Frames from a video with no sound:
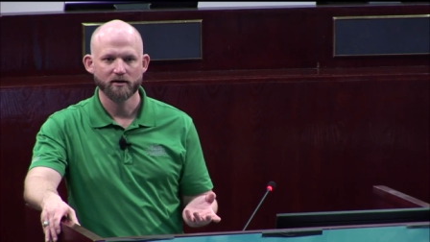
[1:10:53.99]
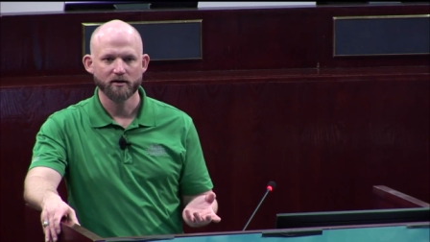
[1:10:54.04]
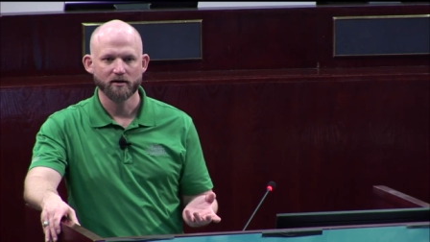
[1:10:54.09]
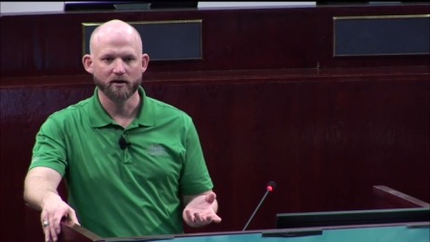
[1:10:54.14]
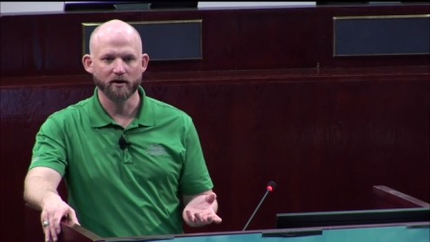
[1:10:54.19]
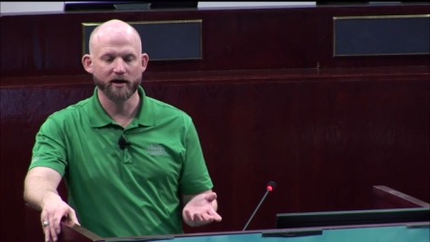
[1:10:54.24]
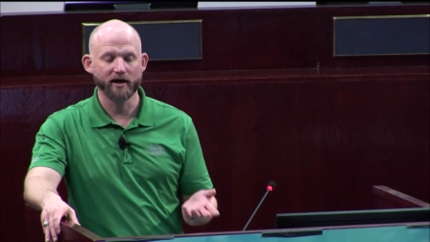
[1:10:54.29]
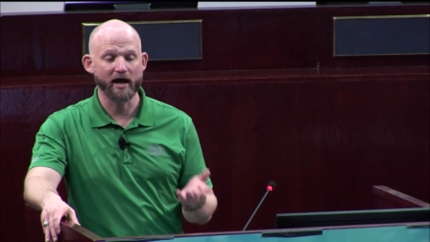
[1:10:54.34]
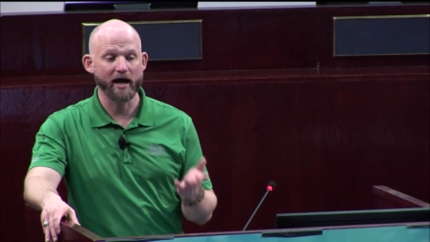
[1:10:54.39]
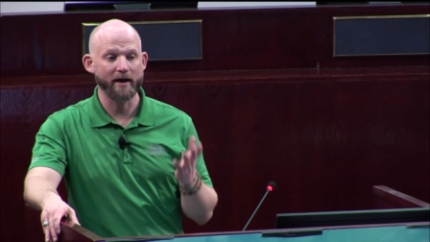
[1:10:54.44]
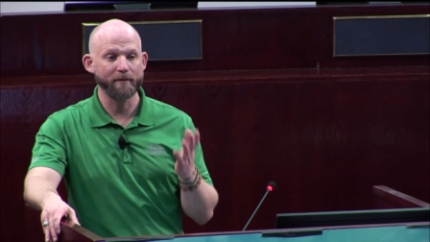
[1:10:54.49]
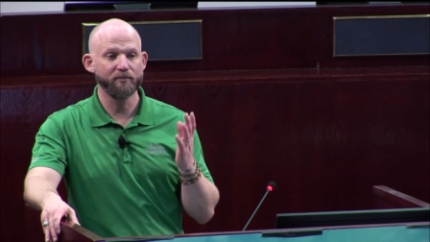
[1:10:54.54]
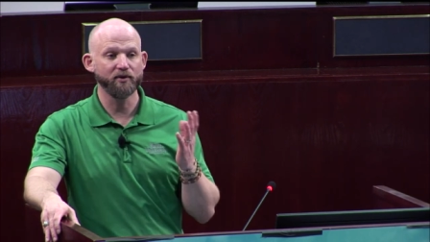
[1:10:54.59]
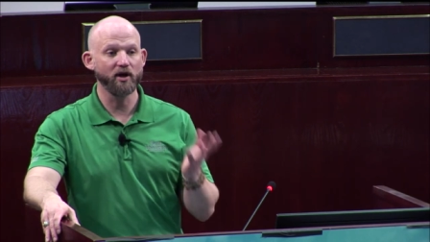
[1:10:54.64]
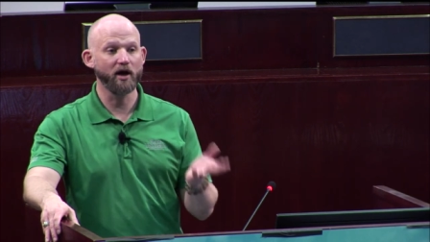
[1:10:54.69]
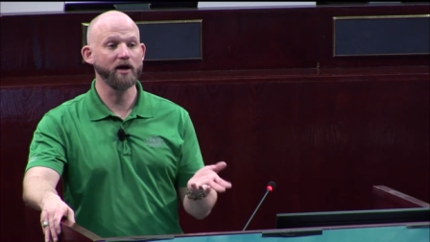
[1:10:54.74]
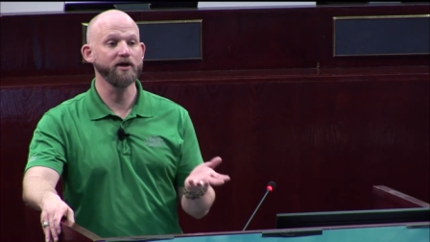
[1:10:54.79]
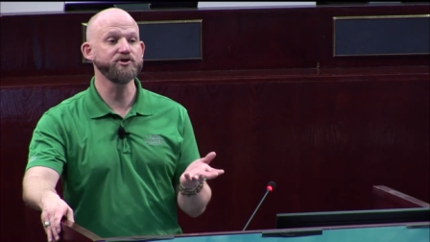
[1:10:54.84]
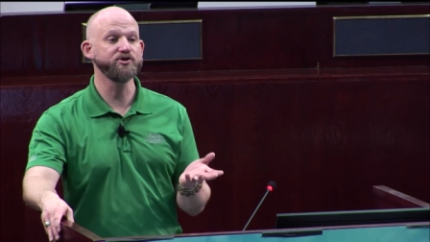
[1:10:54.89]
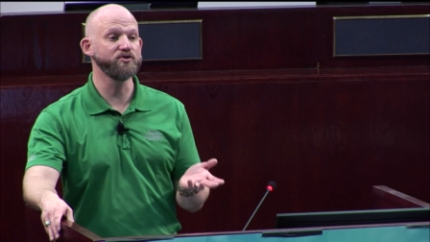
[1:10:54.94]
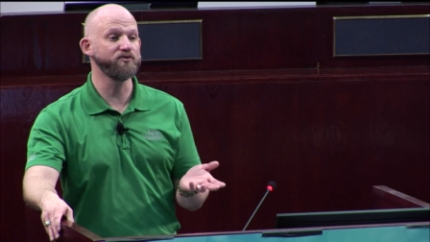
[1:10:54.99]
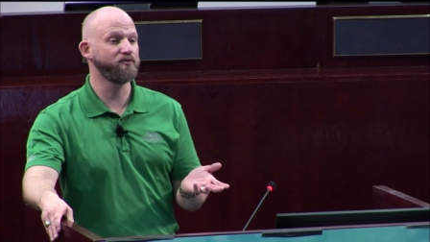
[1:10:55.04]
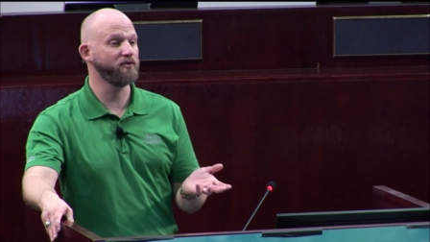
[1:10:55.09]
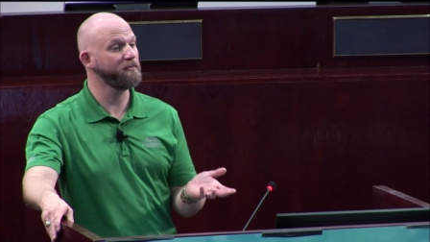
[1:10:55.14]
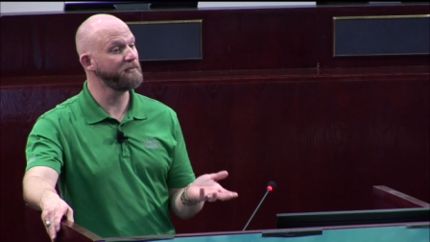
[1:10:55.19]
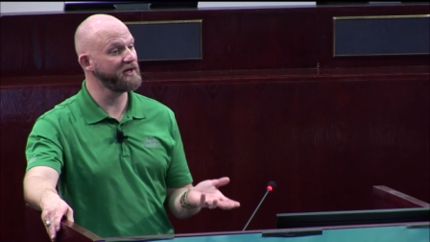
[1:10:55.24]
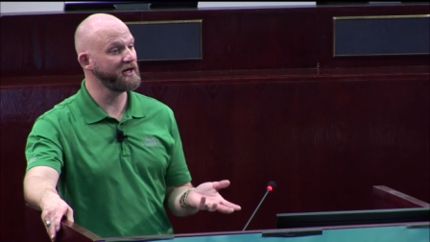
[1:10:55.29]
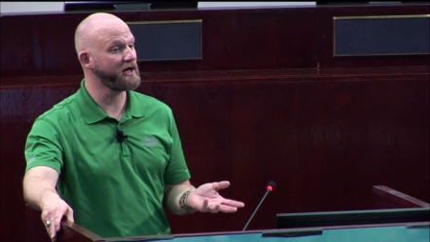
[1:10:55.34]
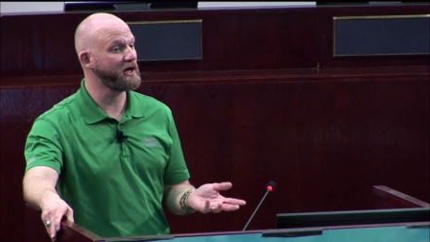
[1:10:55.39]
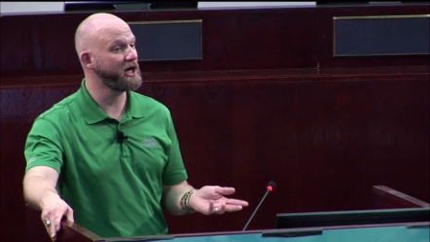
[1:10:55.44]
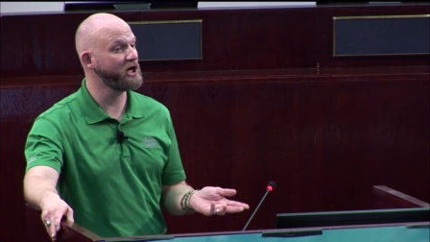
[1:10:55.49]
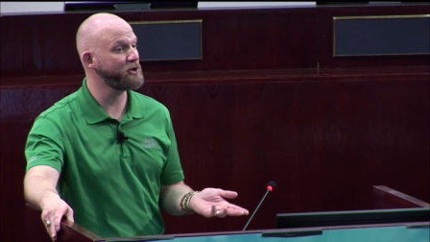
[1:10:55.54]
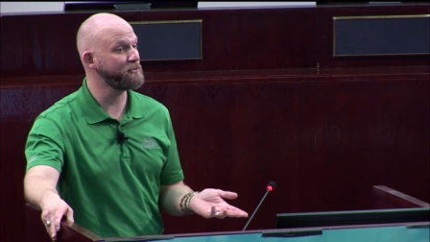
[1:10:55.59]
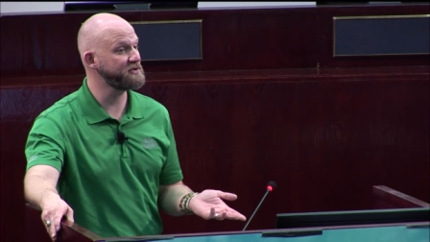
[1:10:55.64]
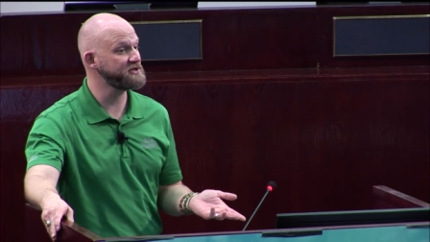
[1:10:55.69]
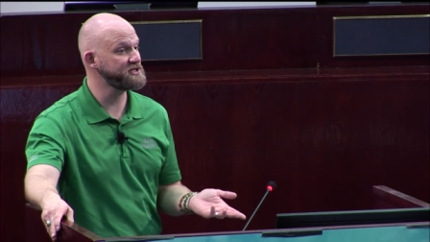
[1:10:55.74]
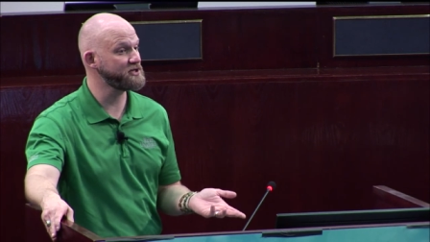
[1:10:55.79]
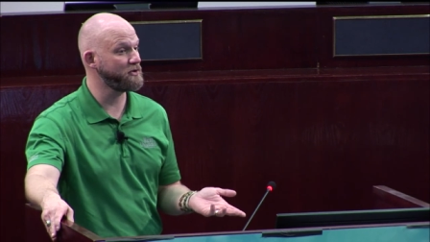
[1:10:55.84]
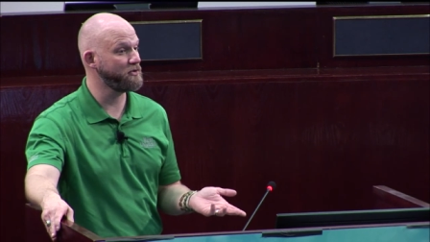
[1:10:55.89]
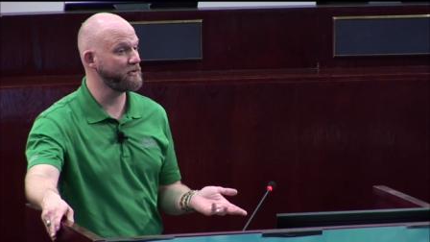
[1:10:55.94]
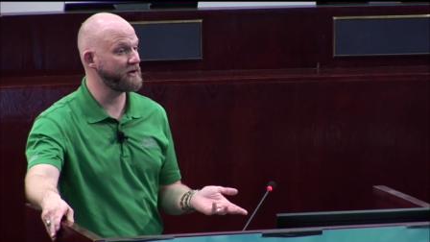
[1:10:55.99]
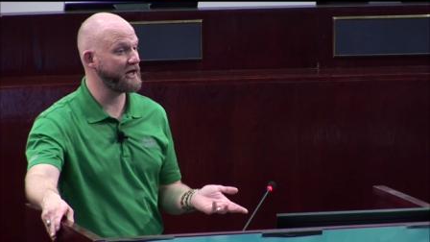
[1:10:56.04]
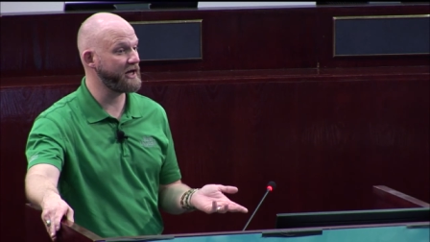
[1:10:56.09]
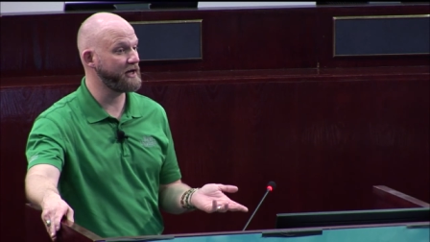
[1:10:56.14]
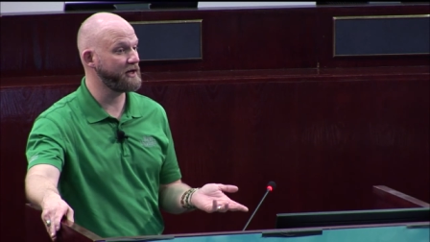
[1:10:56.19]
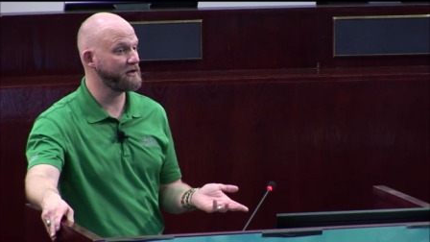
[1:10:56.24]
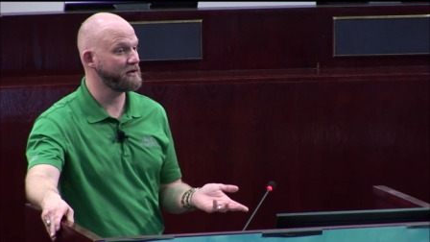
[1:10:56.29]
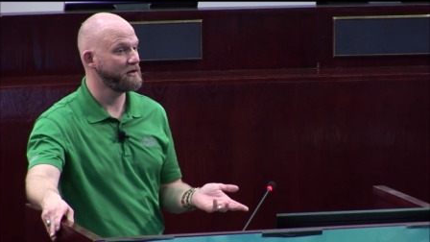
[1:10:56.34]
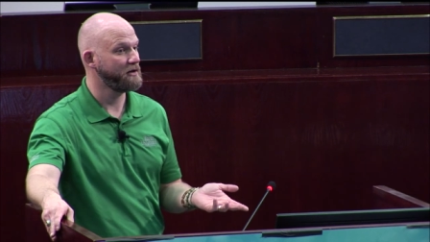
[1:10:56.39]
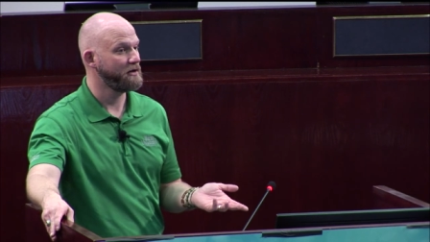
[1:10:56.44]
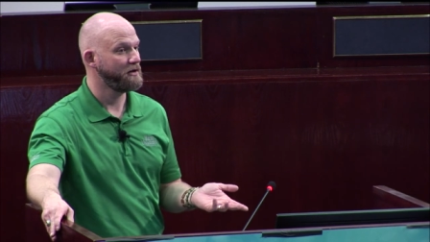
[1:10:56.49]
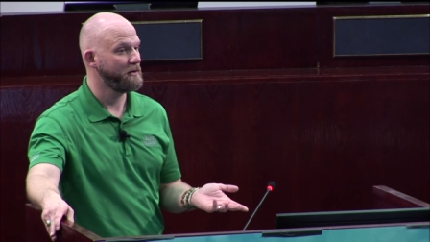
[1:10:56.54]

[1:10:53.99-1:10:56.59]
All right, I applaud you for being 100% organic